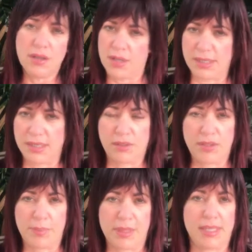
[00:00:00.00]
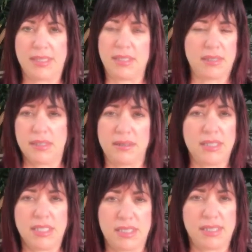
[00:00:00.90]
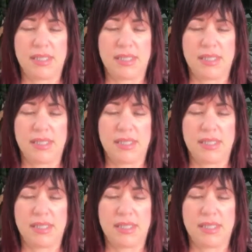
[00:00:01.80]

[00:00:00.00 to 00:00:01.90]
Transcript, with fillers: crusted grouper. That's delicious.